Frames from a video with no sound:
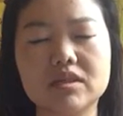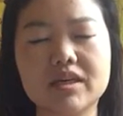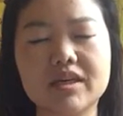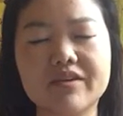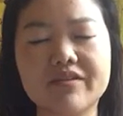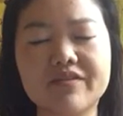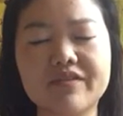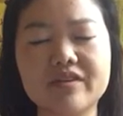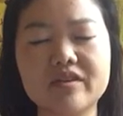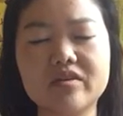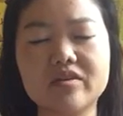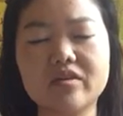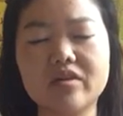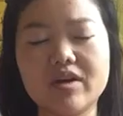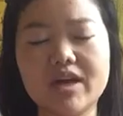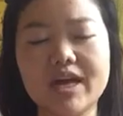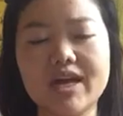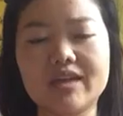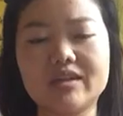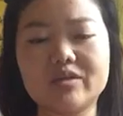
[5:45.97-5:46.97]
like feel
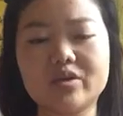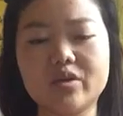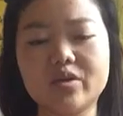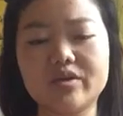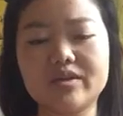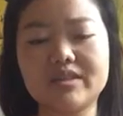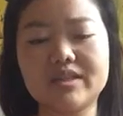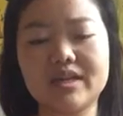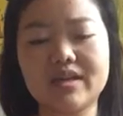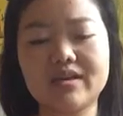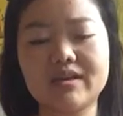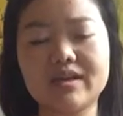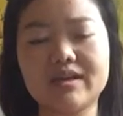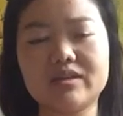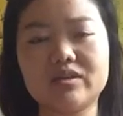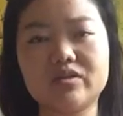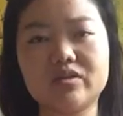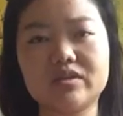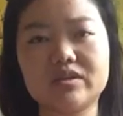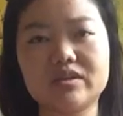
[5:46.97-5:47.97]
your hand go down
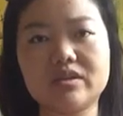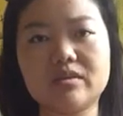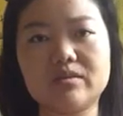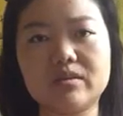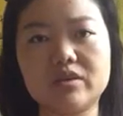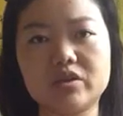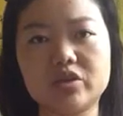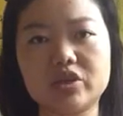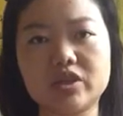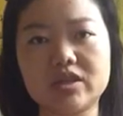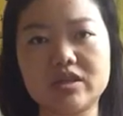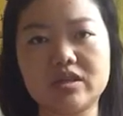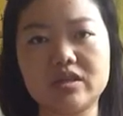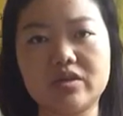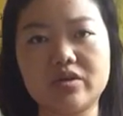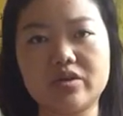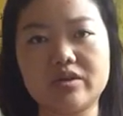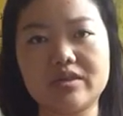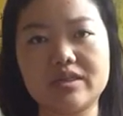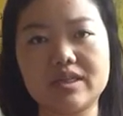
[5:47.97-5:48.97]
as your stomach gently
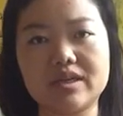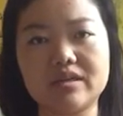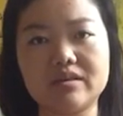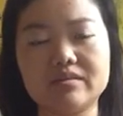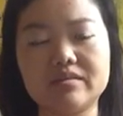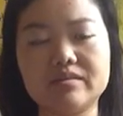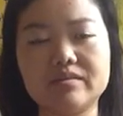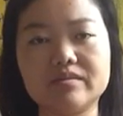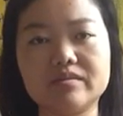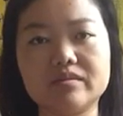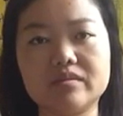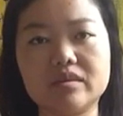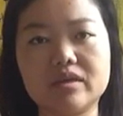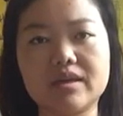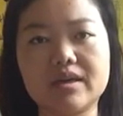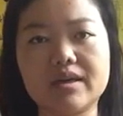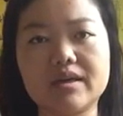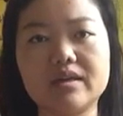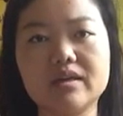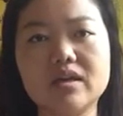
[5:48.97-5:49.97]
go down.
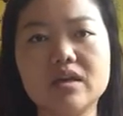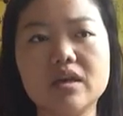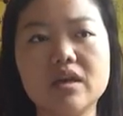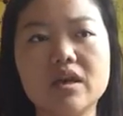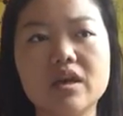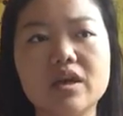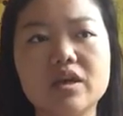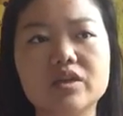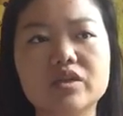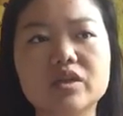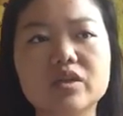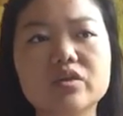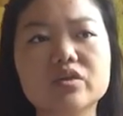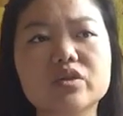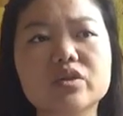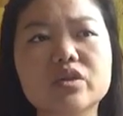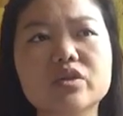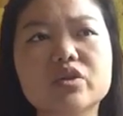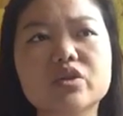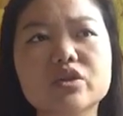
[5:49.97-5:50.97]
Okay, so
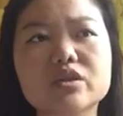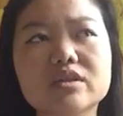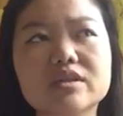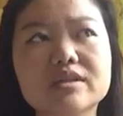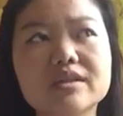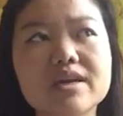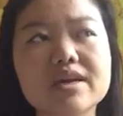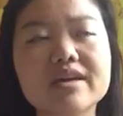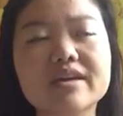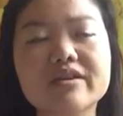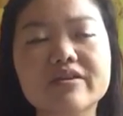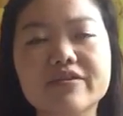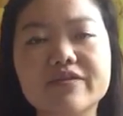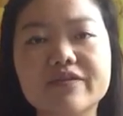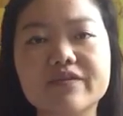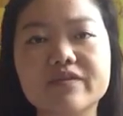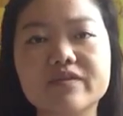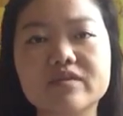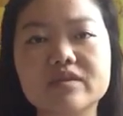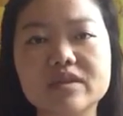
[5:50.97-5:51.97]
just take
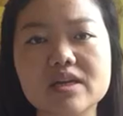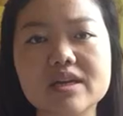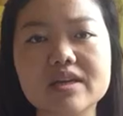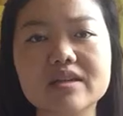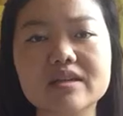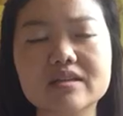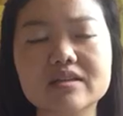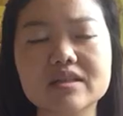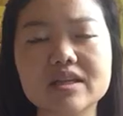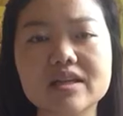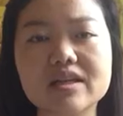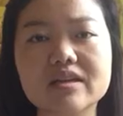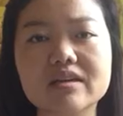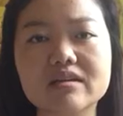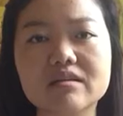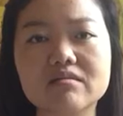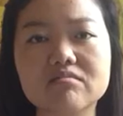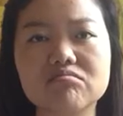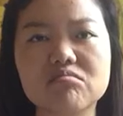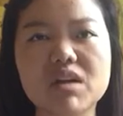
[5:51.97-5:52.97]

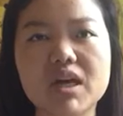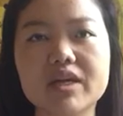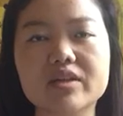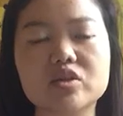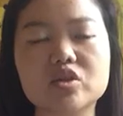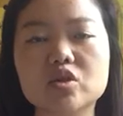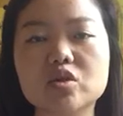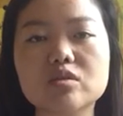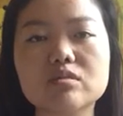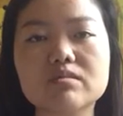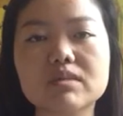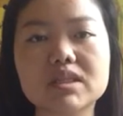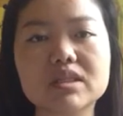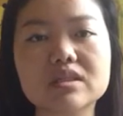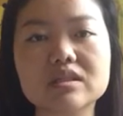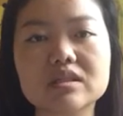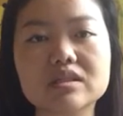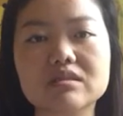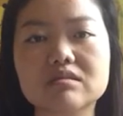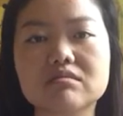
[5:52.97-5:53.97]
like 2
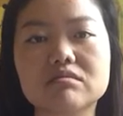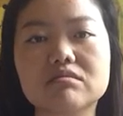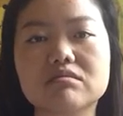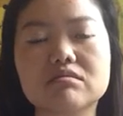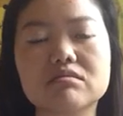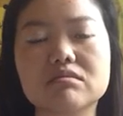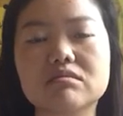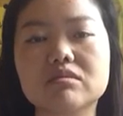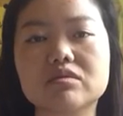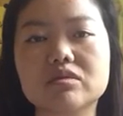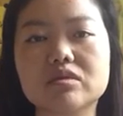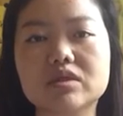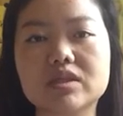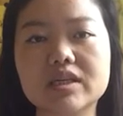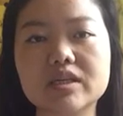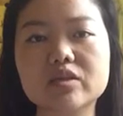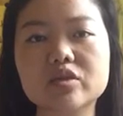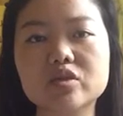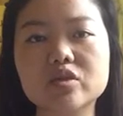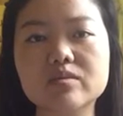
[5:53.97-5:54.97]
minutes.
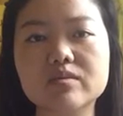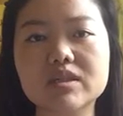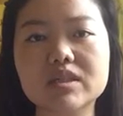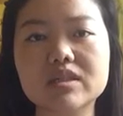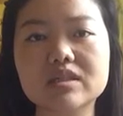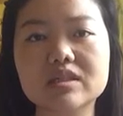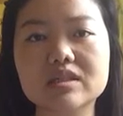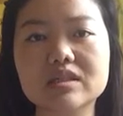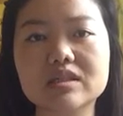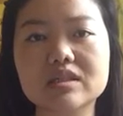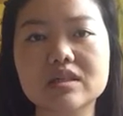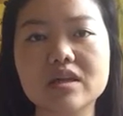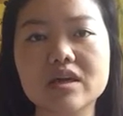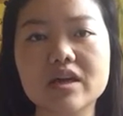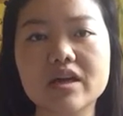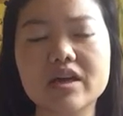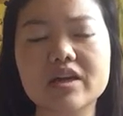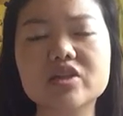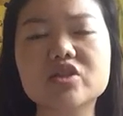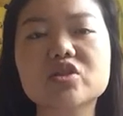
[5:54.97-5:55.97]
Take 2 minutes
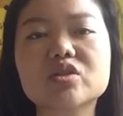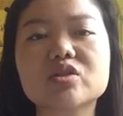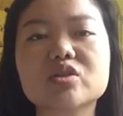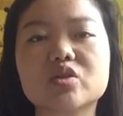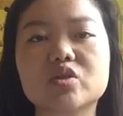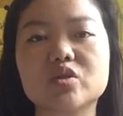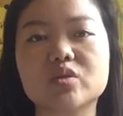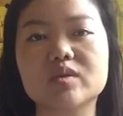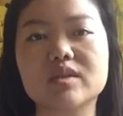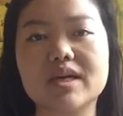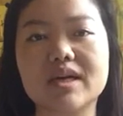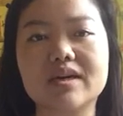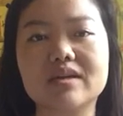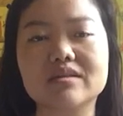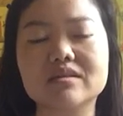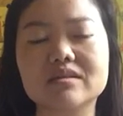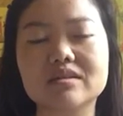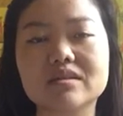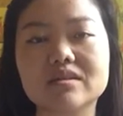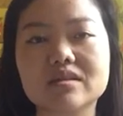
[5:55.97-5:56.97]
and just do that.
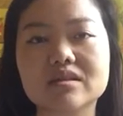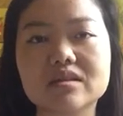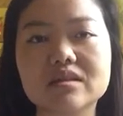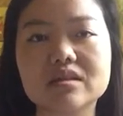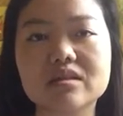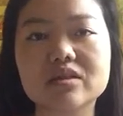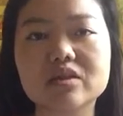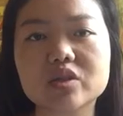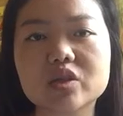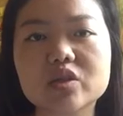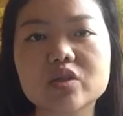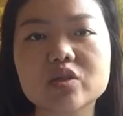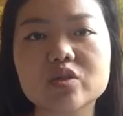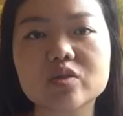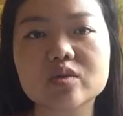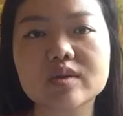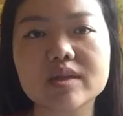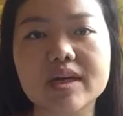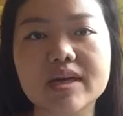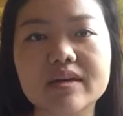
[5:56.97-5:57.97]
Just
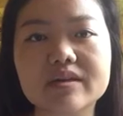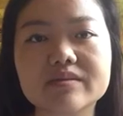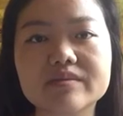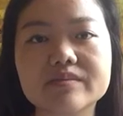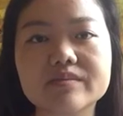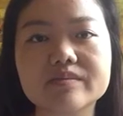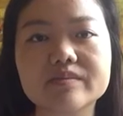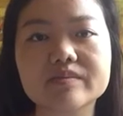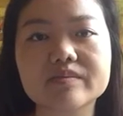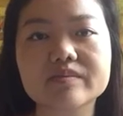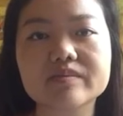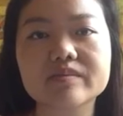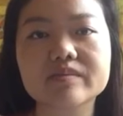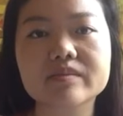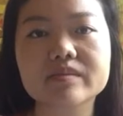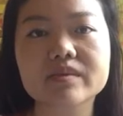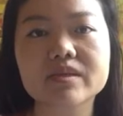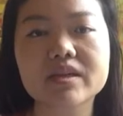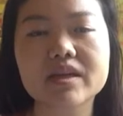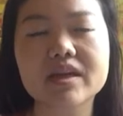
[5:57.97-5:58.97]
do that.
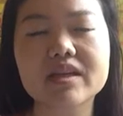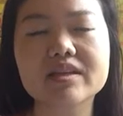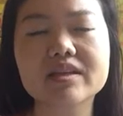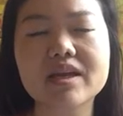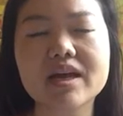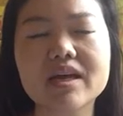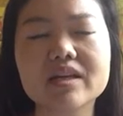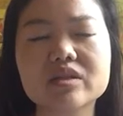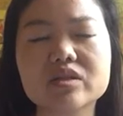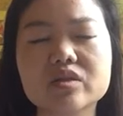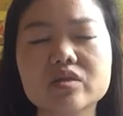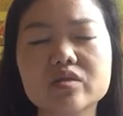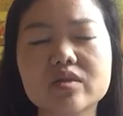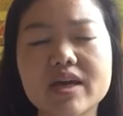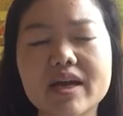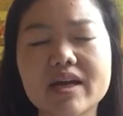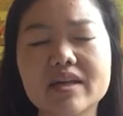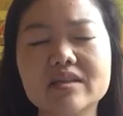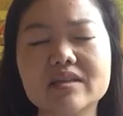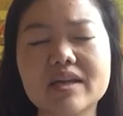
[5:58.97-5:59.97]
And as
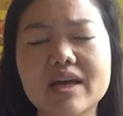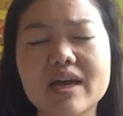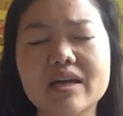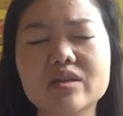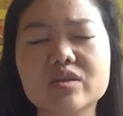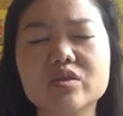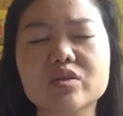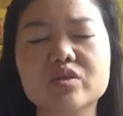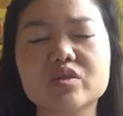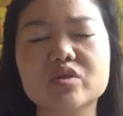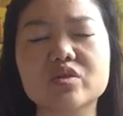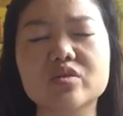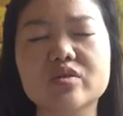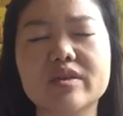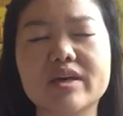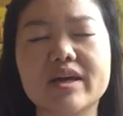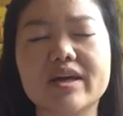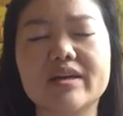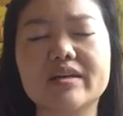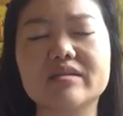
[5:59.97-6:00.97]
you do
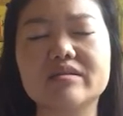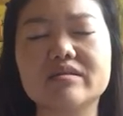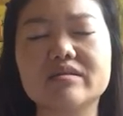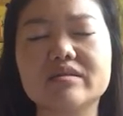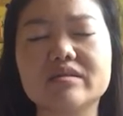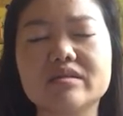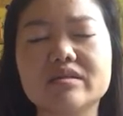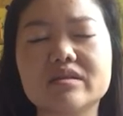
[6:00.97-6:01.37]
that,